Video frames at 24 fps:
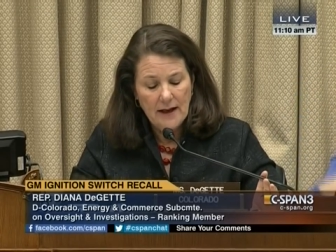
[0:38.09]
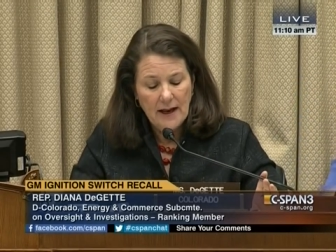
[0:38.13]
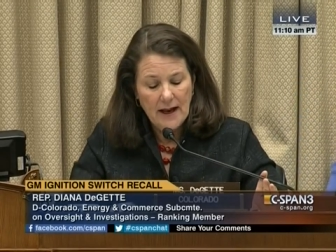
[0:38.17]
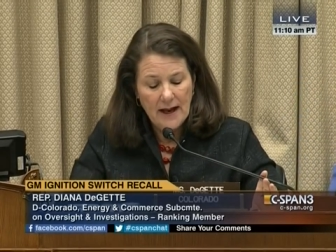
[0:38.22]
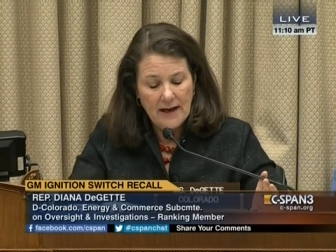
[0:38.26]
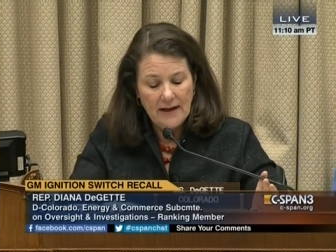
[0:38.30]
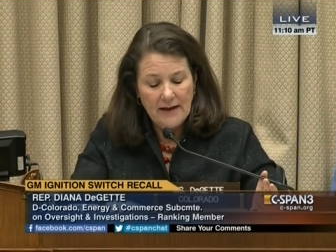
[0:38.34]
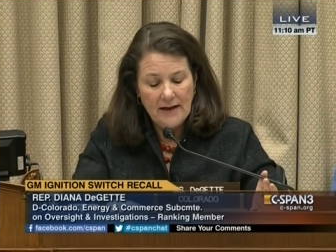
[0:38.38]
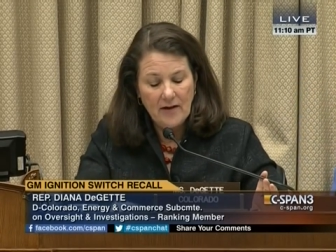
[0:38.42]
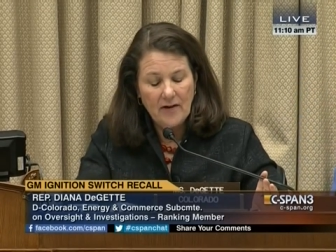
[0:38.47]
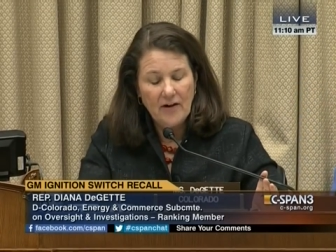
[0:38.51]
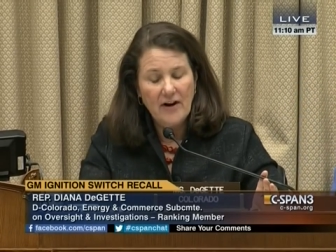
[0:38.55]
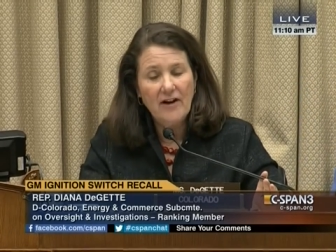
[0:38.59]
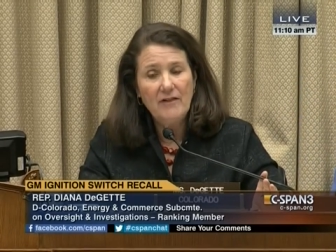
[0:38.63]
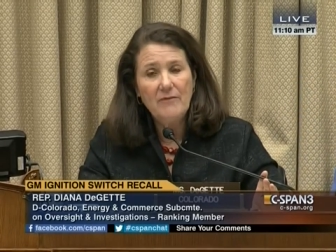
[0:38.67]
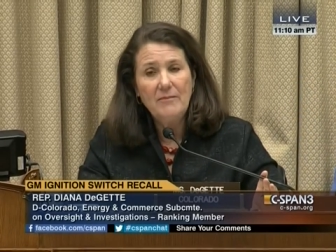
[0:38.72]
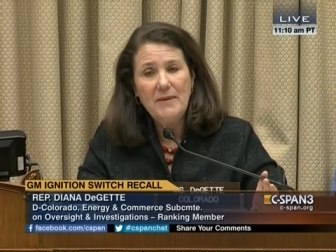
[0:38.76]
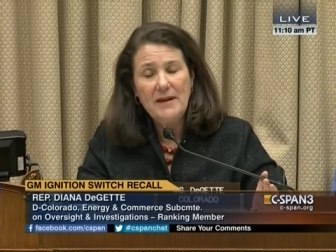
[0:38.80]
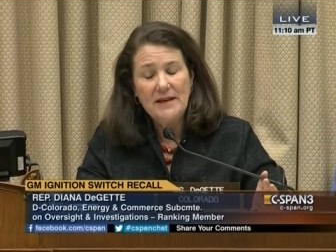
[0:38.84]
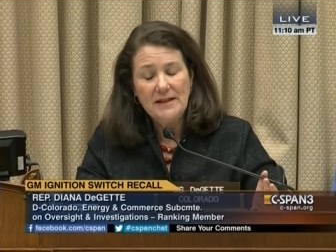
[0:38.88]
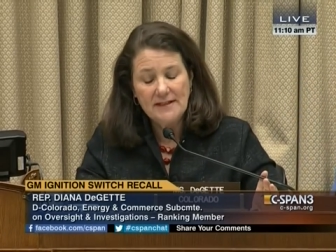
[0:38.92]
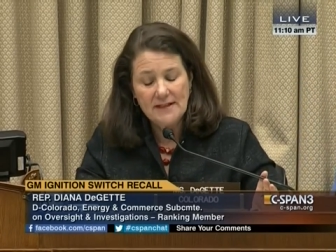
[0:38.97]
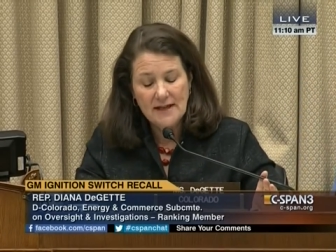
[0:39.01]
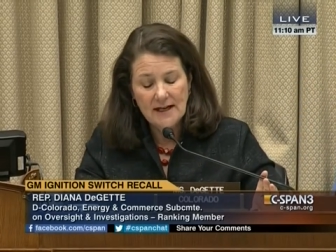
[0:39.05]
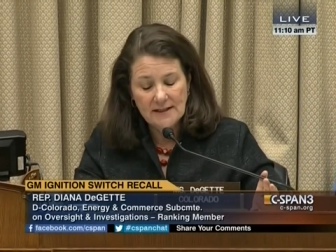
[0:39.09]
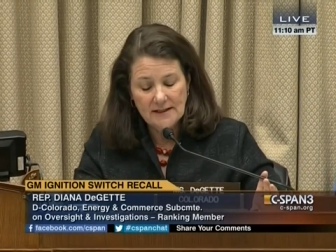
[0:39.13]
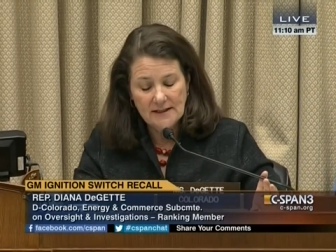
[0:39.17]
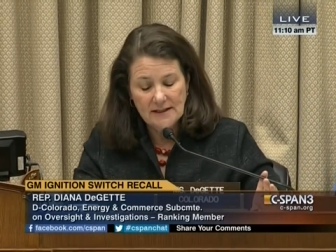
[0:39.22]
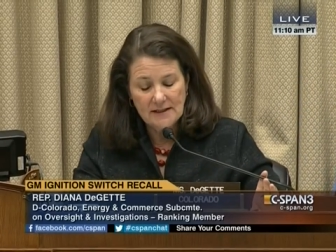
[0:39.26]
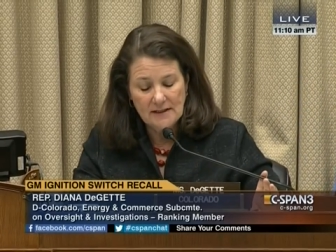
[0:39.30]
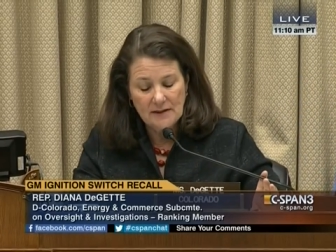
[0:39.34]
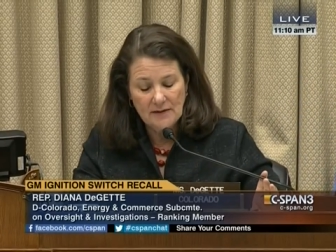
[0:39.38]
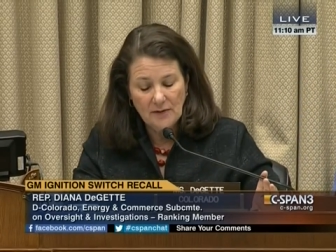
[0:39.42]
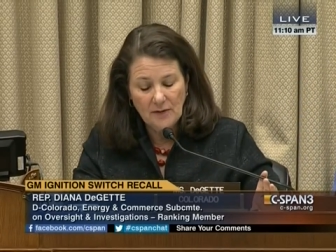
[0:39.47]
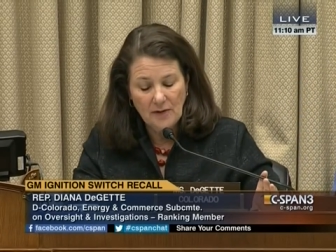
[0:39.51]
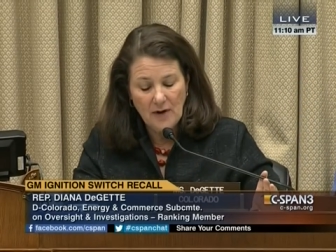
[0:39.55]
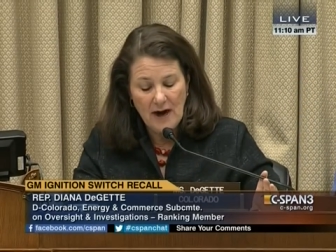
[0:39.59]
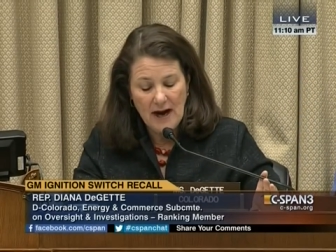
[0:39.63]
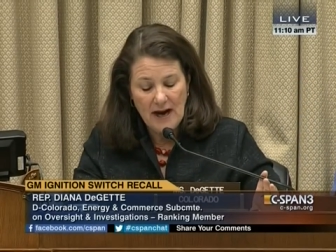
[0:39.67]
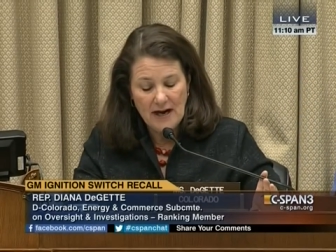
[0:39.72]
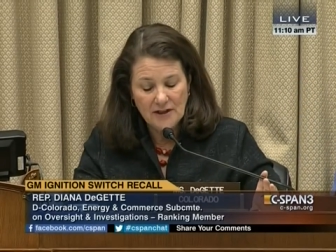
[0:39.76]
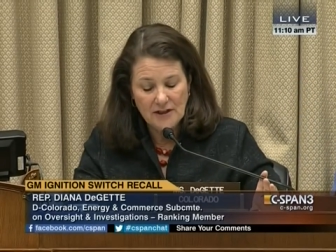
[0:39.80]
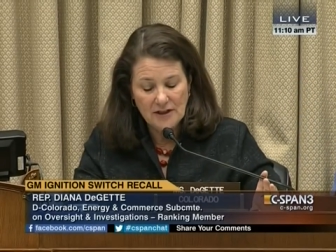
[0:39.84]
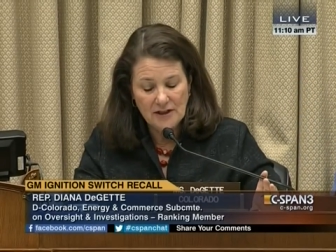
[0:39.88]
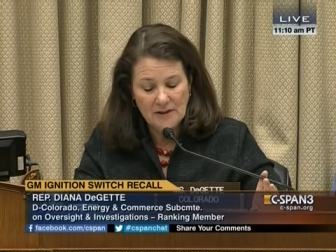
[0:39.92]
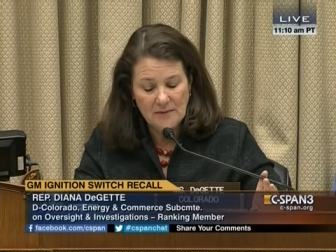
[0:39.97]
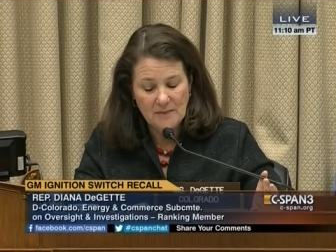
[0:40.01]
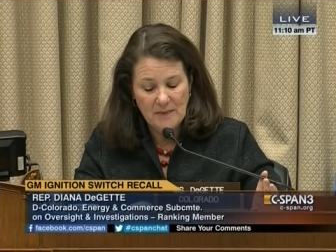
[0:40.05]
And there have been dozens of
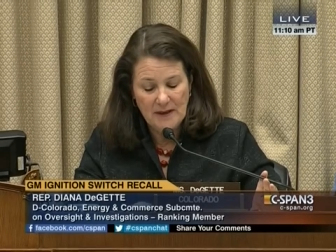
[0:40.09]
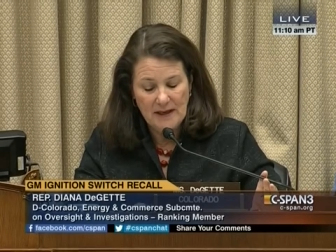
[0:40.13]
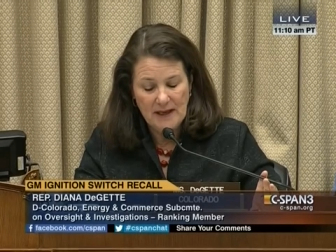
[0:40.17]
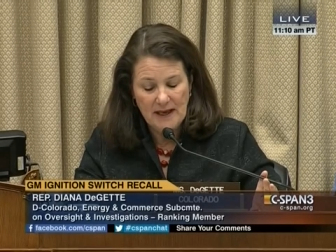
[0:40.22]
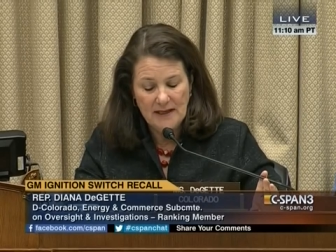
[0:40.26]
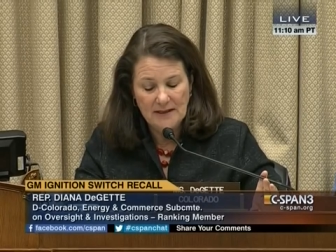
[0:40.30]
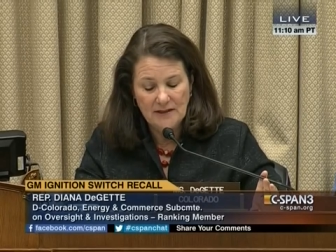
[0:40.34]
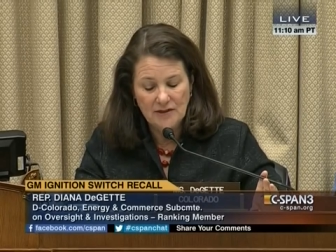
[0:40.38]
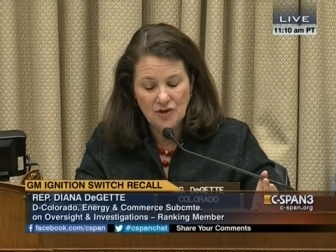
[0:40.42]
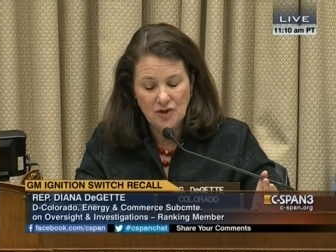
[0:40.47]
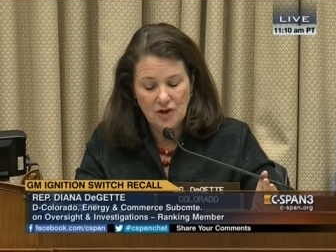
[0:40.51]
crashes because